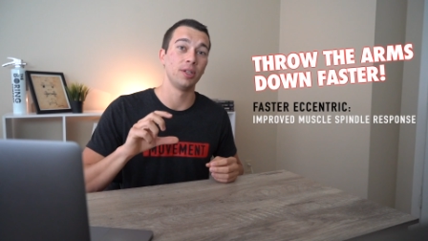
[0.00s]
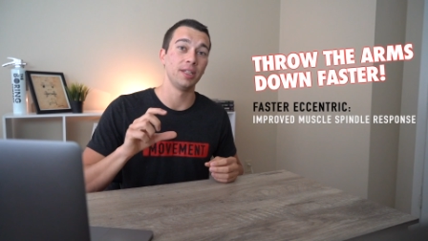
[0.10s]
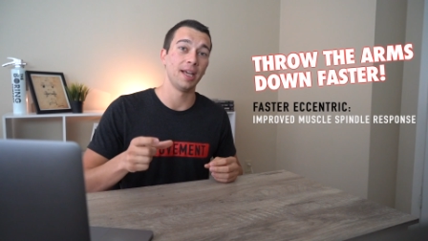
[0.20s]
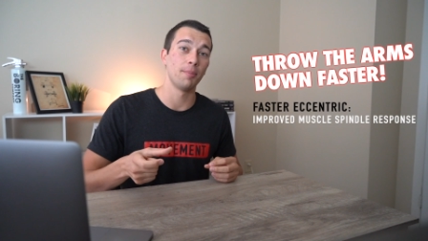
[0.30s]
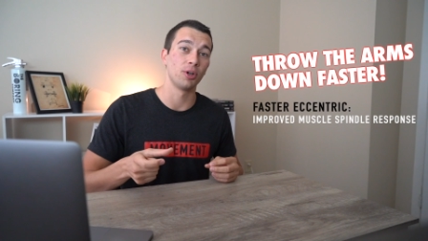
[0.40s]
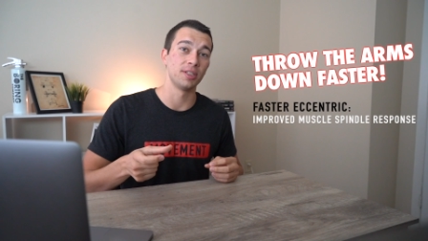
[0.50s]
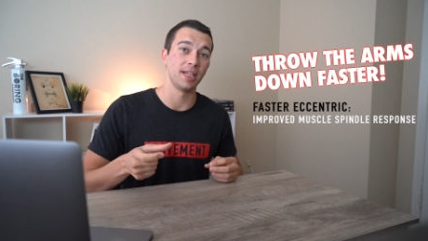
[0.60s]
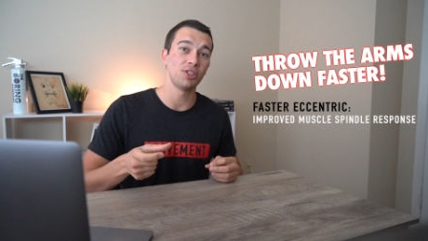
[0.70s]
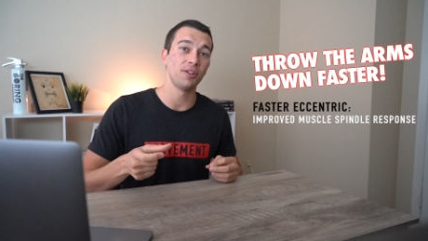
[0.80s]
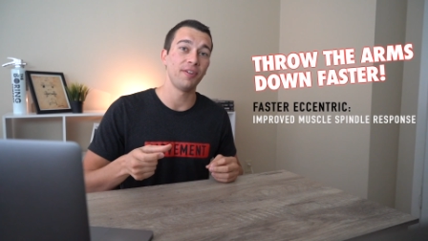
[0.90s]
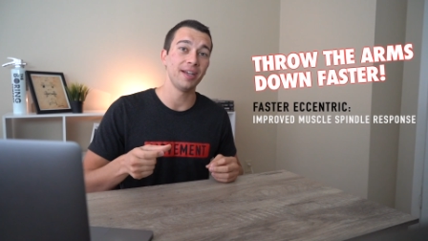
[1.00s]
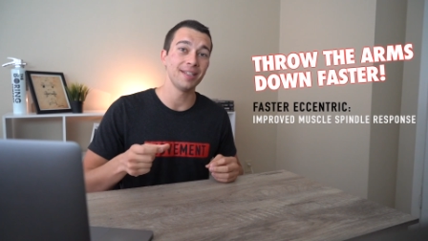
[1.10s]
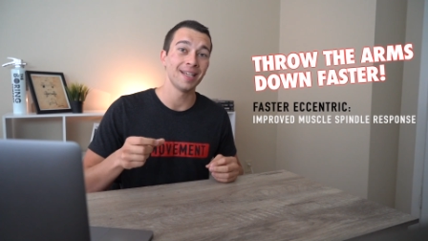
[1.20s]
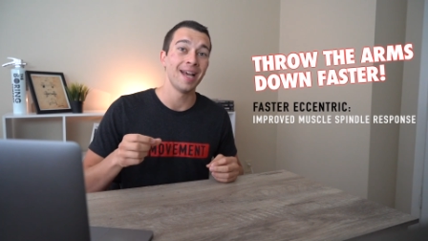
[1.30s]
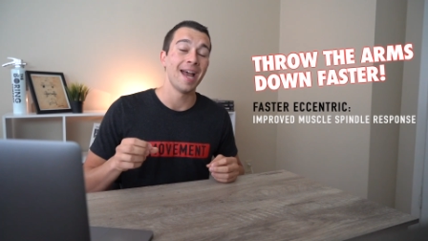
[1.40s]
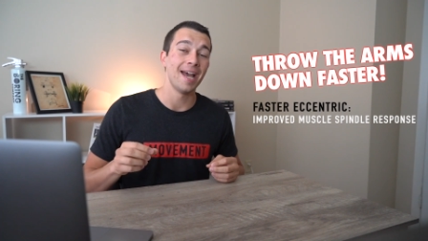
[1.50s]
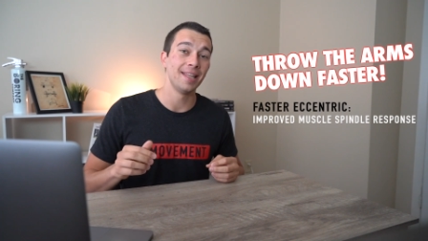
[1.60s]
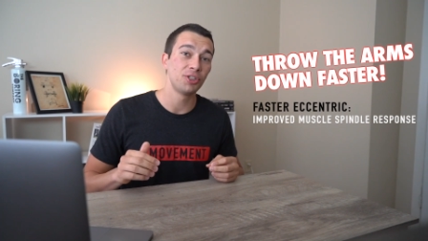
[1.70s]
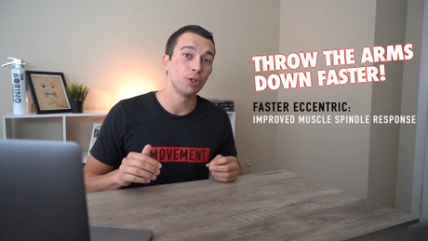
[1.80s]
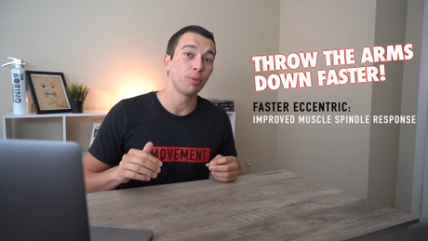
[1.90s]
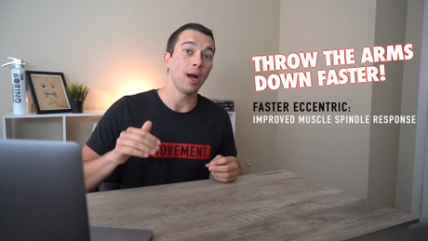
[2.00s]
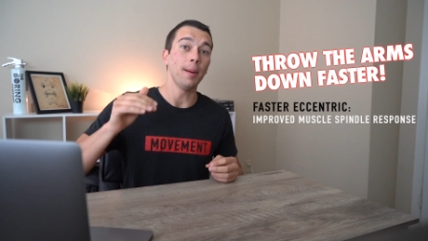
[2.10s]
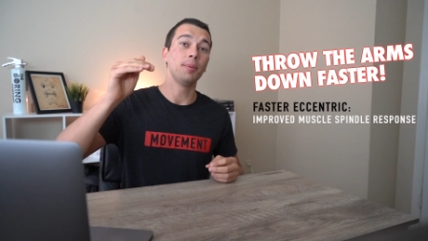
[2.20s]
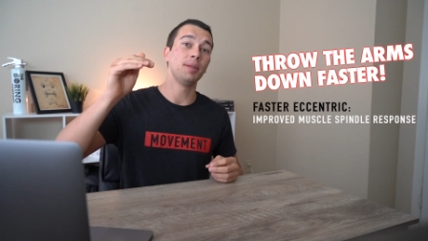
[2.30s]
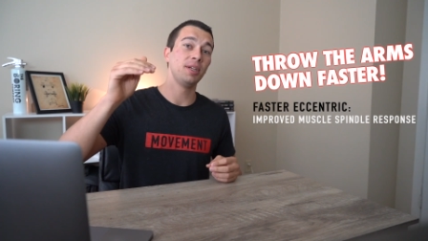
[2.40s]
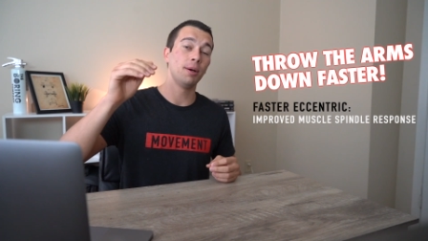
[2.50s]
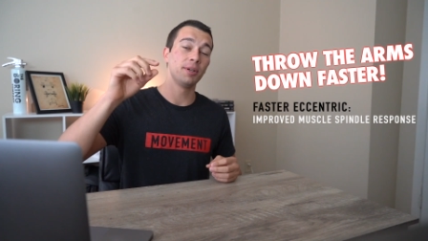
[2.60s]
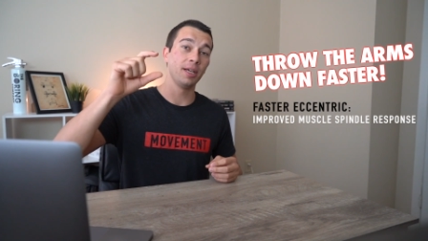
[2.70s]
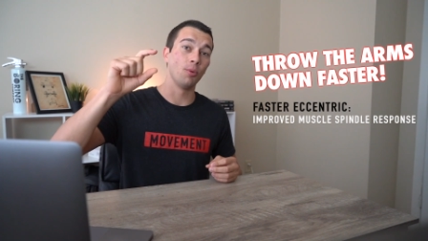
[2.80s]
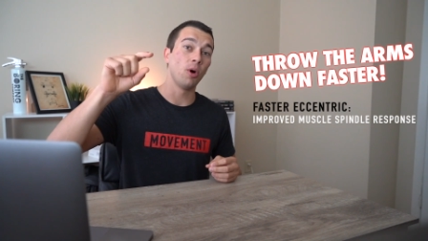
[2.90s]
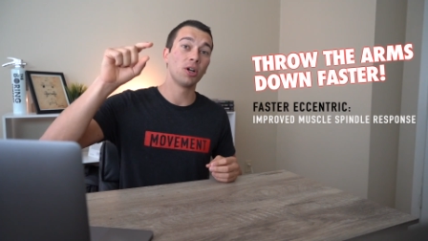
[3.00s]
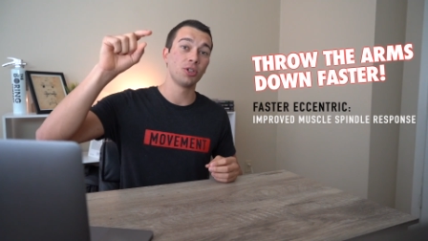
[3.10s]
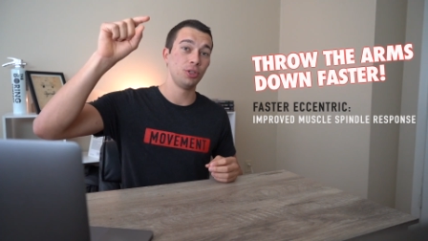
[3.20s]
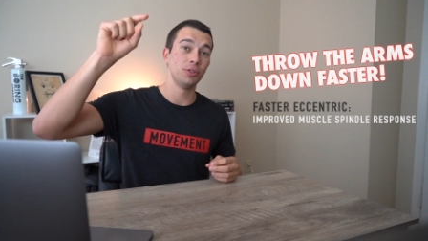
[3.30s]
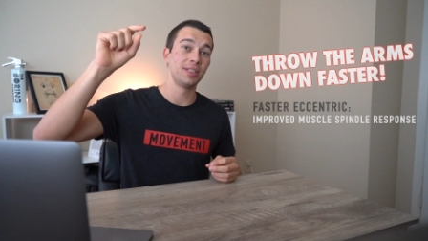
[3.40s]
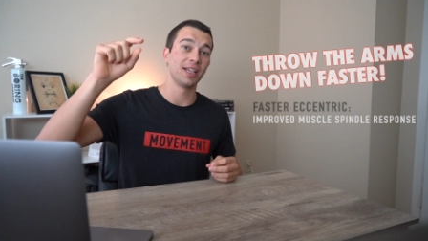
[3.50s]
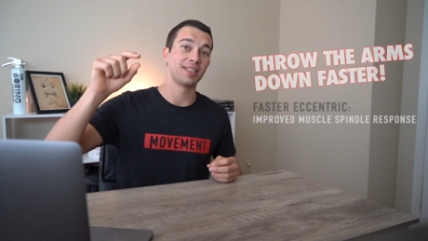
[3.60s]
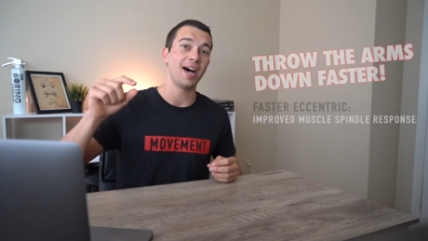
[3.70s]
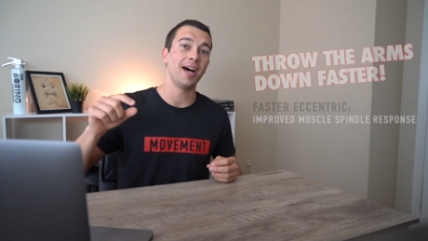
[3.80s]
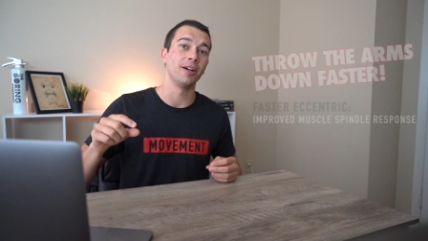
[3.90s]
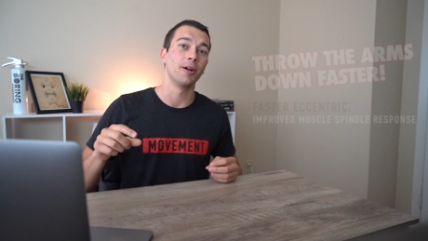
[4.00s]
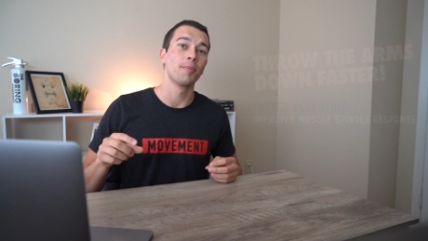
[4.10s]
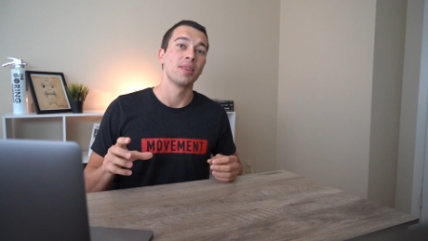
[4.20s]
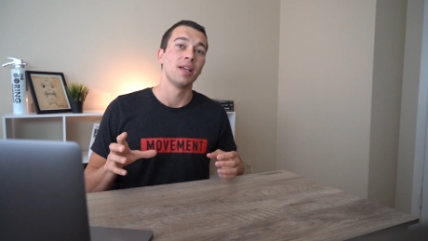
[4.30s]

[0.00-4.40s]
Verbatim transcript: in the amortization phase, and then she'll probably be able to get one or two sticks higher.